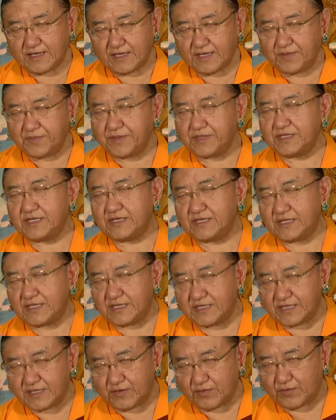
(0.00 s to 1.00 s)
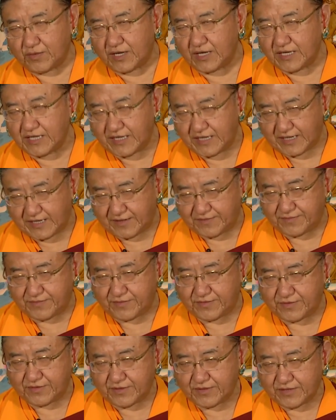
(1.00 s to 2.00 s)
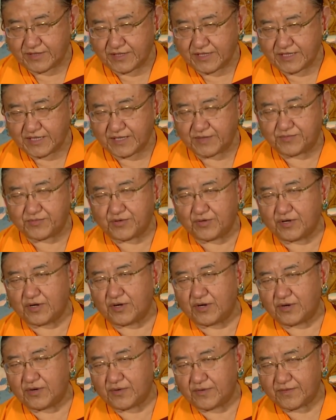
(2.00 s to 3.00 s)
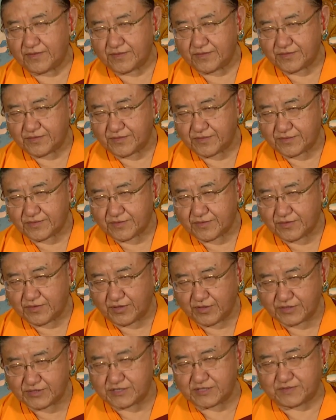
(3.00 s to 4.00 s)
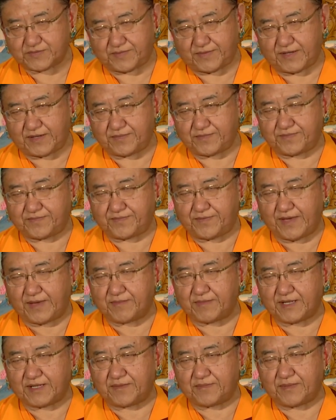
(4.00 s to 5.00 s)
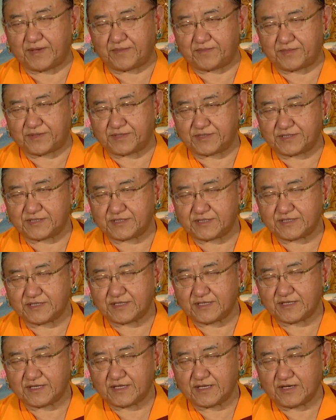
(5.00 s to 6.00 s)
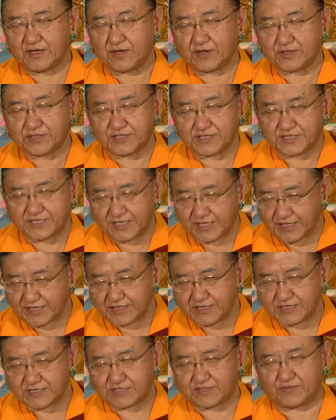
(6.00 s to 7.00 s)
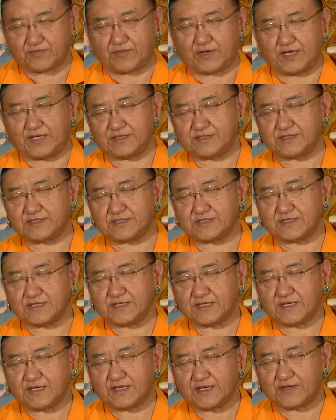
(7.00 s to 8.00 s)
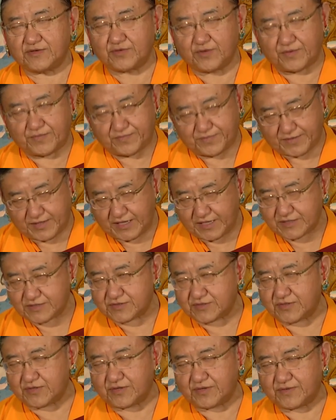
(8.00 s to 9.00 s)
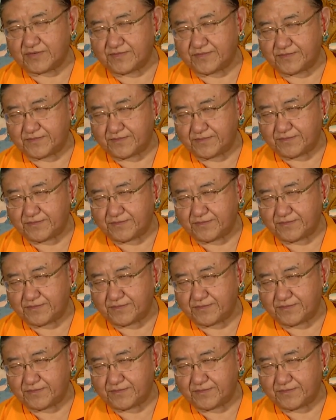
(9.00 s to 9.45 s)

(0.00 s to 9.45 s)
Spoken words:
Even in a worldly level, if your closest family members, the dearest ones, your friends or